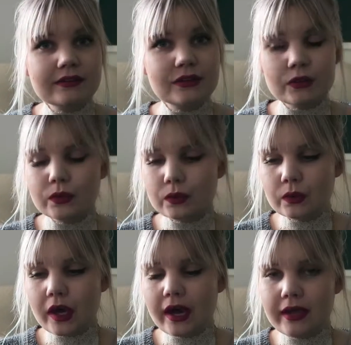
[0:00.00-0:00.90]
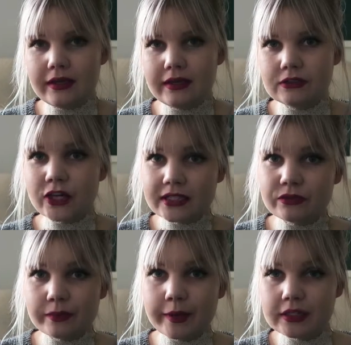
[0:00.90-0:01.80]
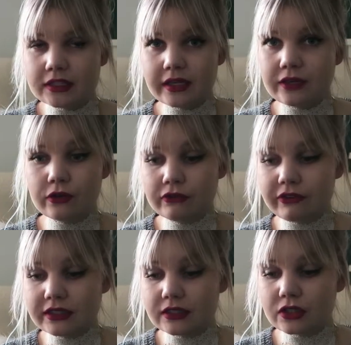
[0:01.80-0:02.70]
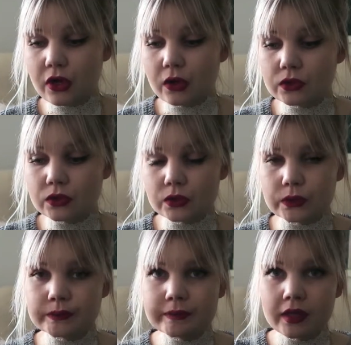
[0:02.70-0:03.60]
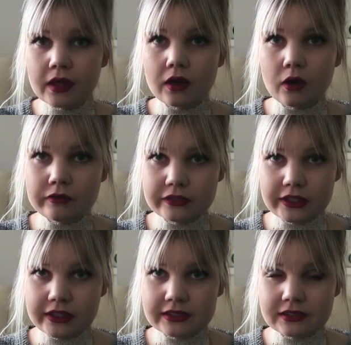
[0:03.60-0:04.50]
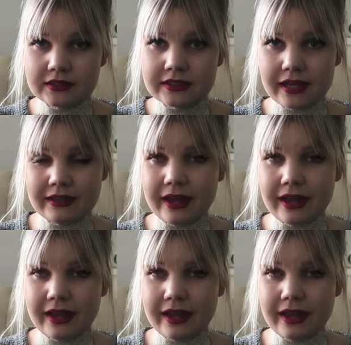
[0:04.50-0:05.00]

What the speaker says: so I tried to repurchase it and I couldn't find it at all, so hopefully they still sell it.